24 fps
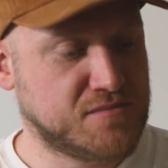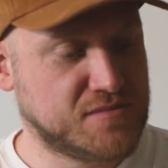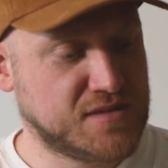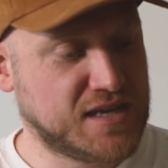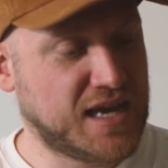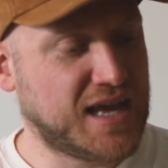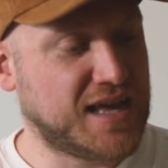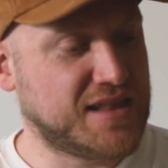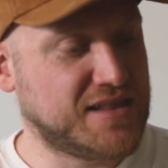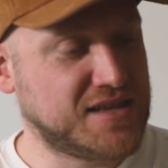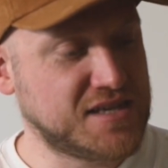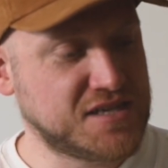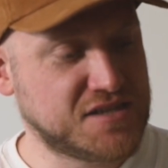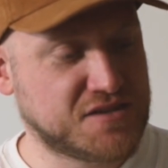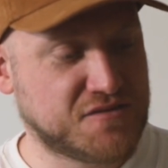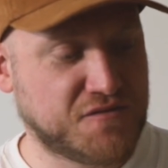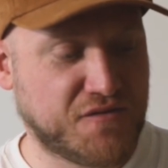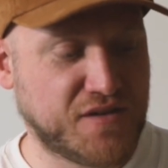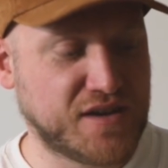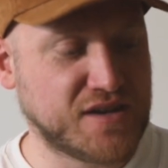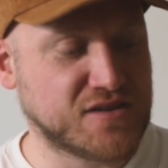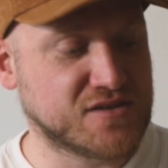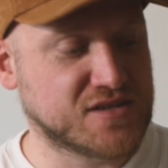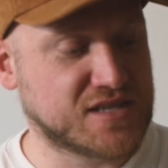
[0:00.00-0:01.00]
Yeah, this
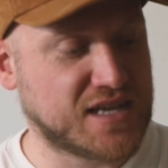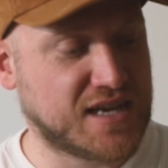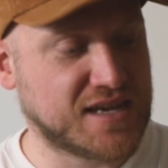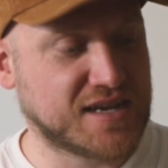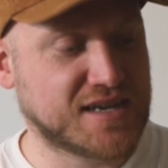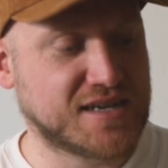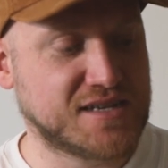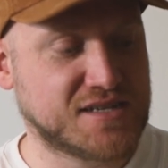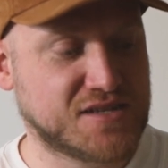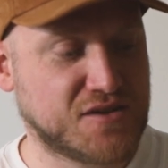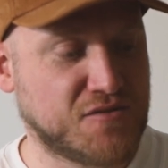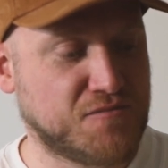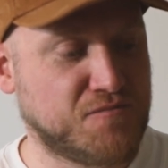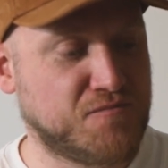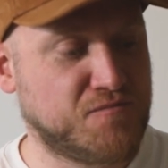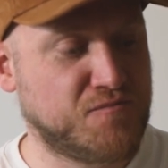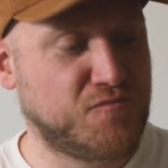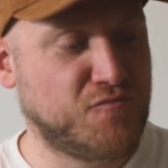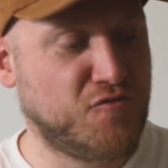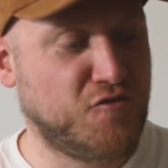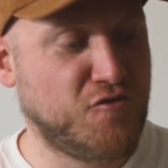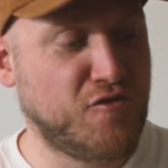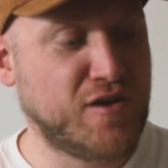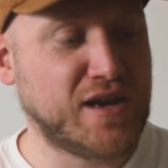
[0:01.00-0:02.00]
feels like it's a
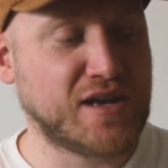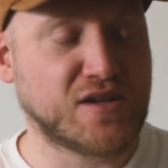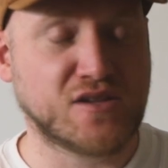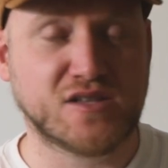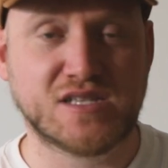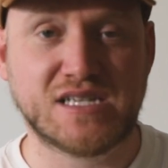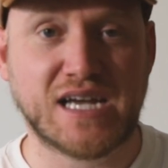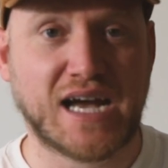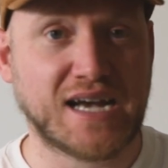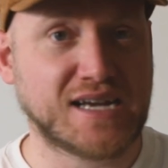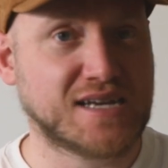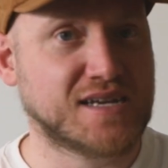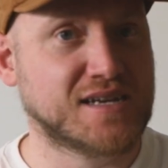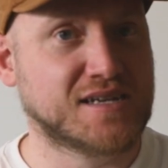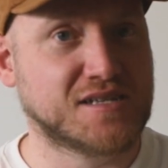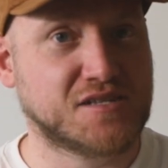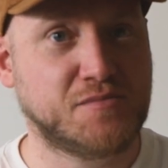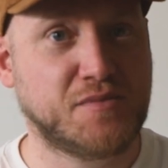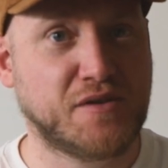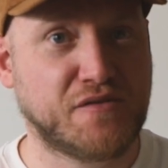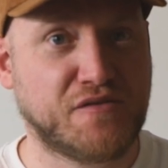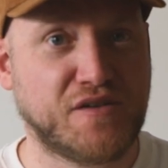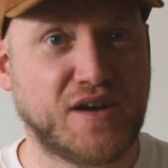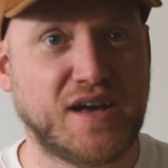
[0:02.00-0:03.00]
real tank,
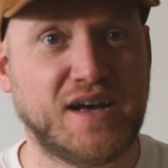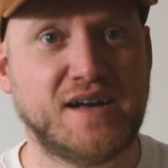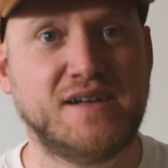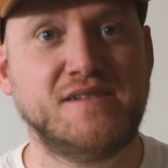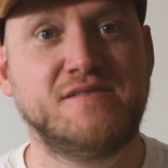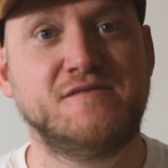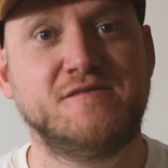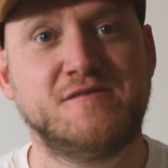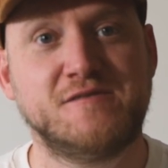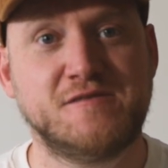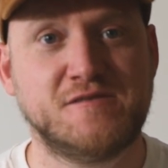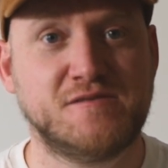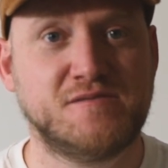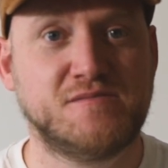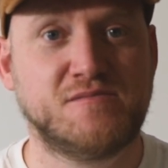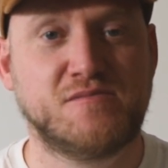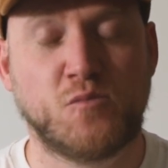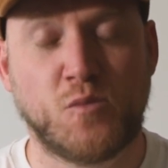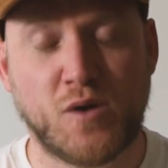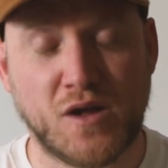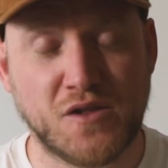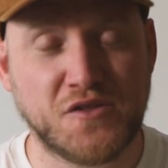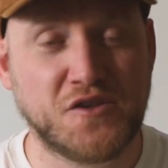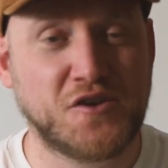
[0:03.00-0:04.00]
to be fair.
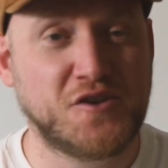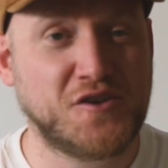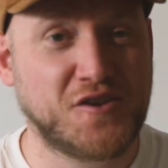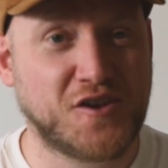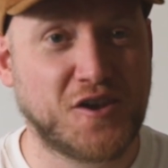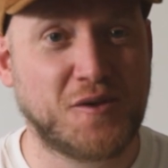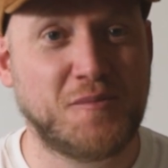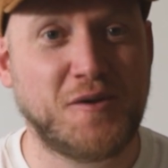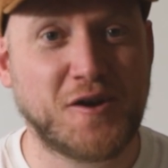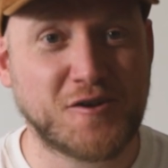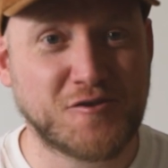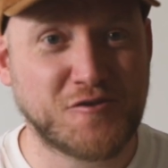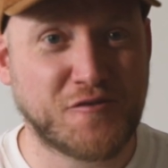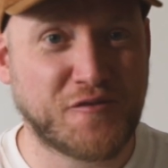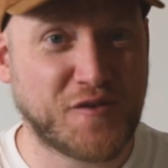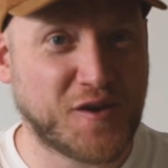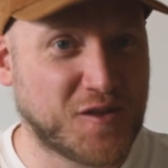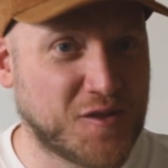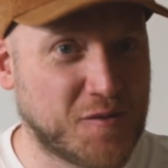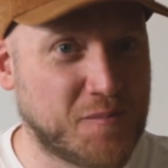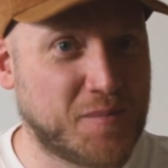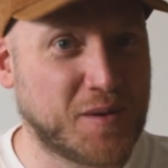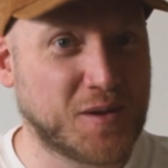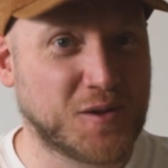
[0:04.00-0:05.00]
Well done in Lomography
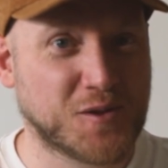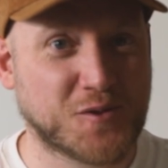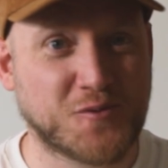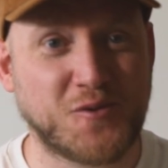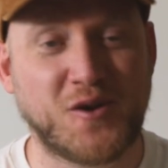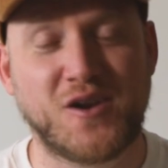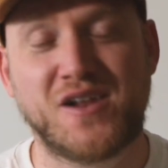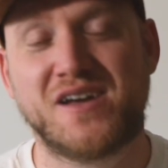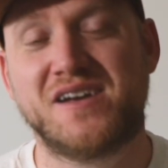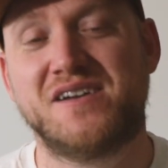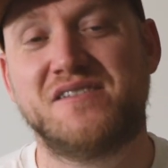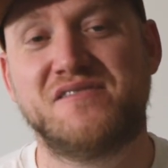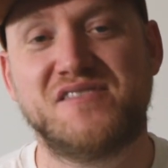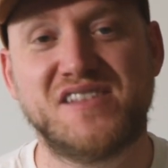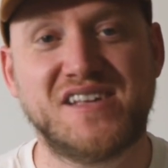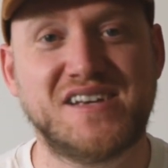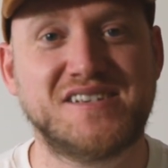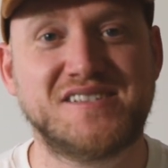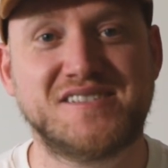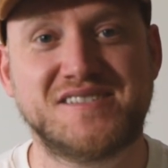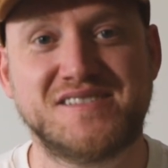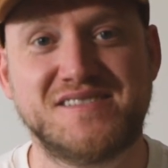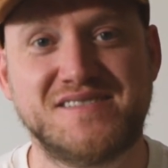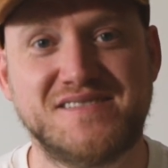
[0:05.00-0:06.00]
on the build quality of
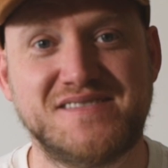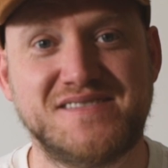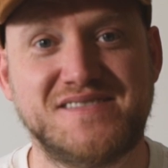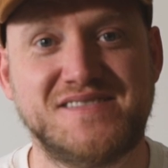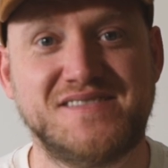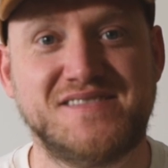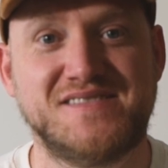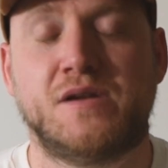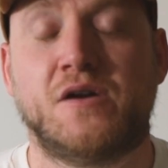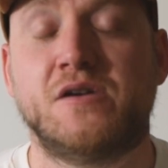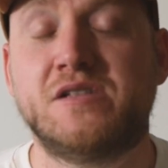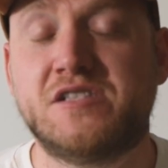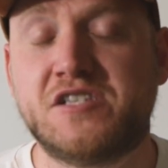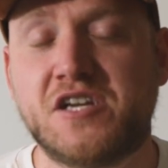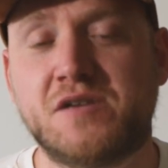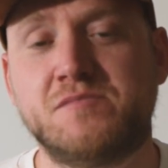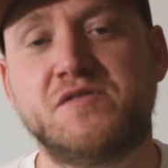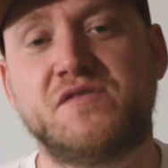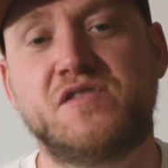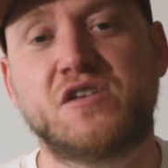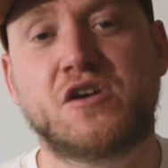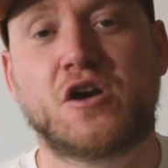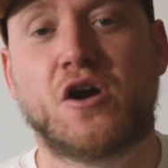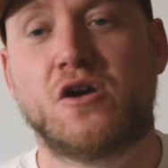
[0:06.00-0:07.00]
this. Now, in
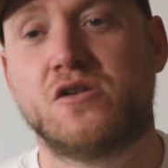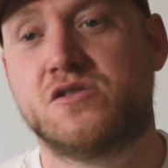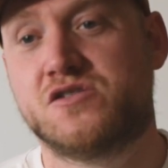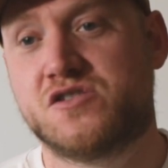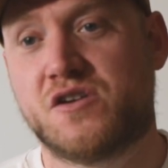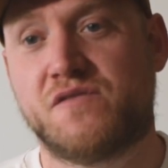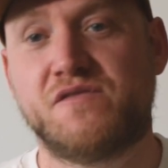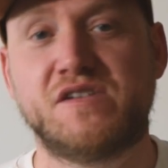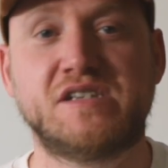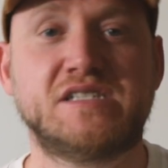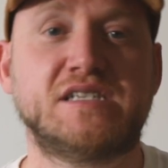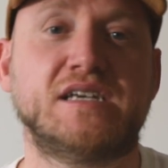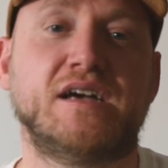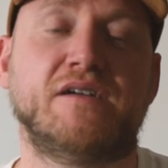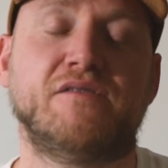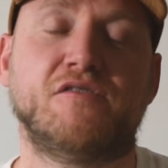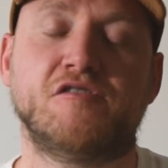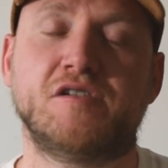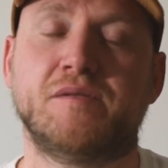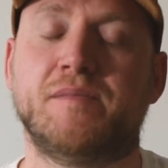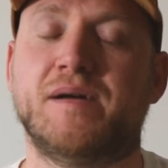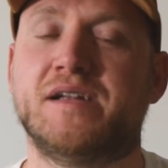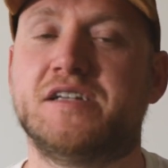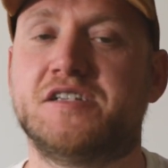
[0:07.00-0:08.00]
terms of the cons, obviously I've
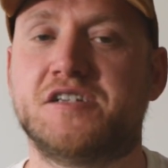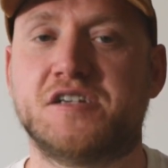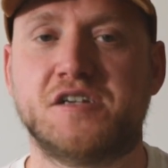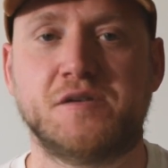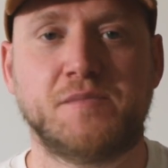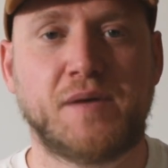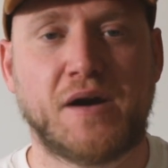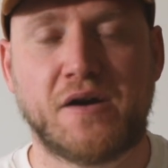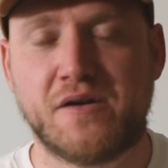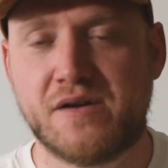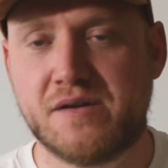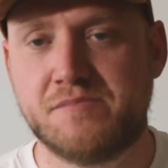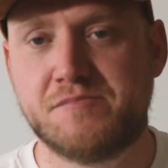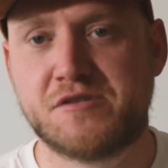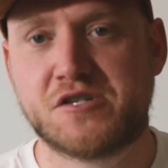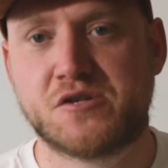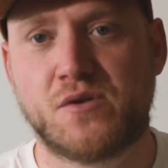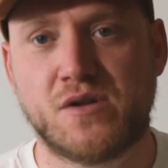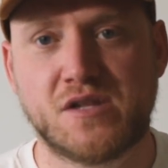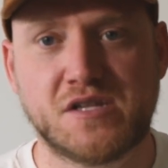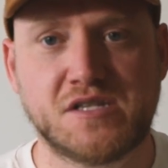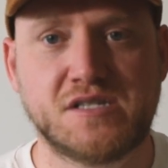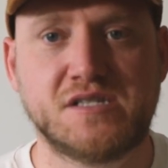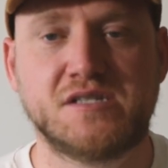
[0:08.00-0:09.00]
already mentioned about image
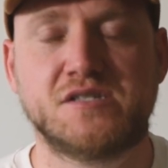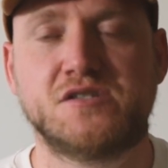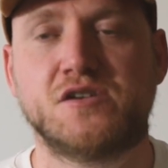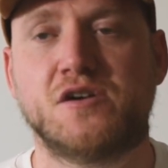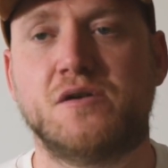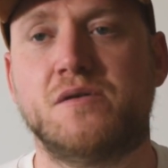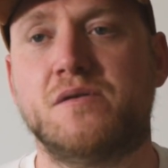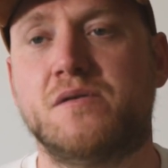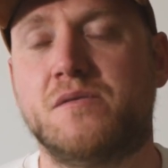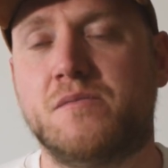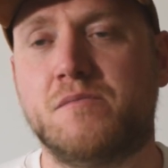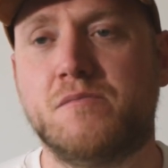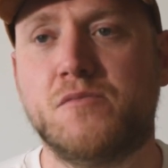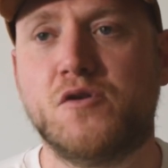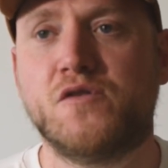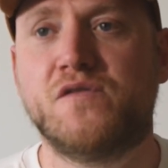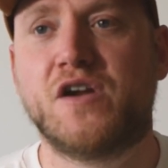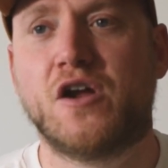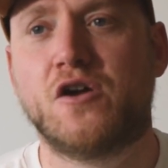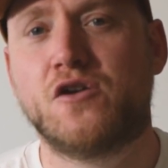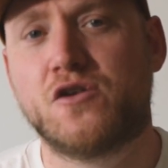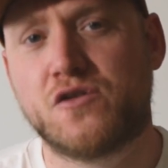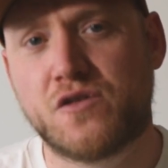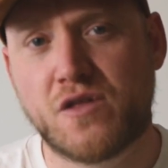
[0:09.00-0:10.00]
quality, so
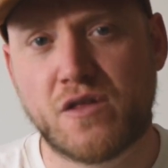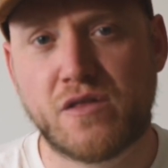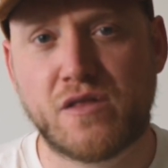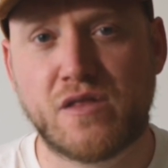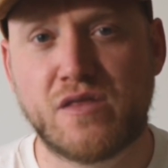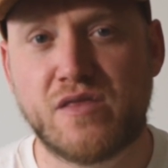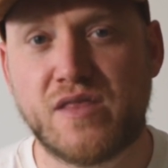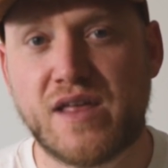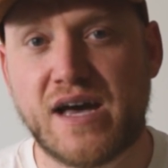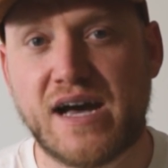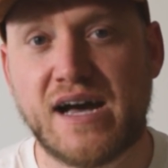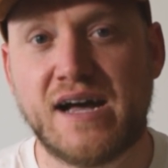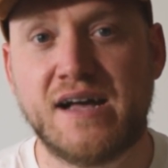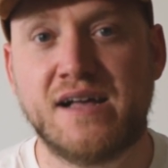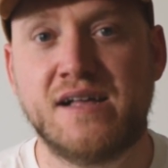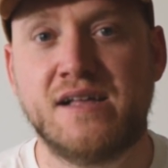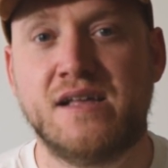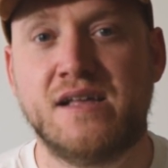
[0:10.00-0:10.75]
moving on other than that,